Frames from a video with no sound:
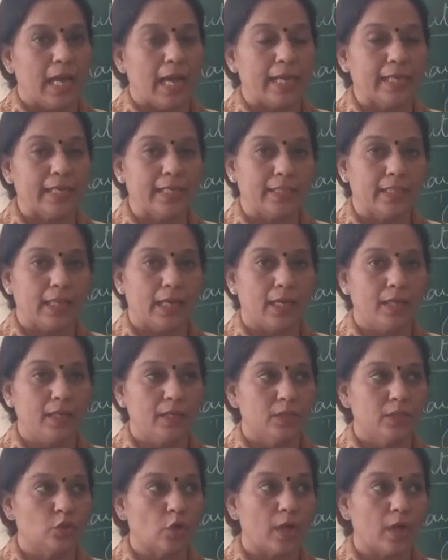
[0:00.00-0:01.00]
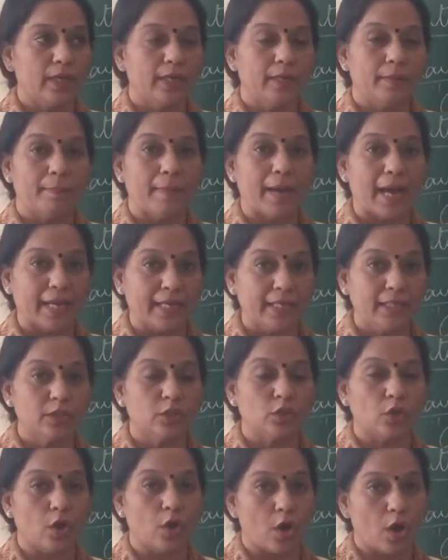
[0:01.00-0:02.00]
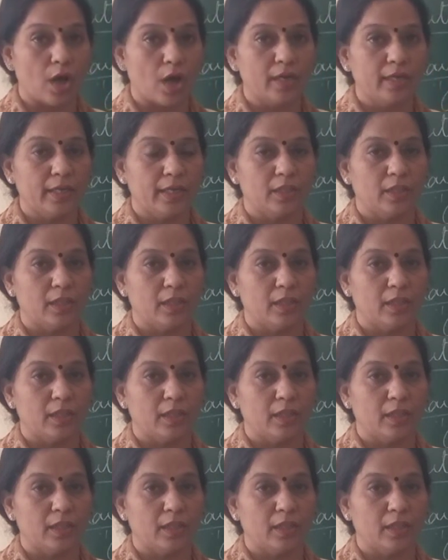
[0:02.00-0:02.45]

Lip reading: Either solid bites or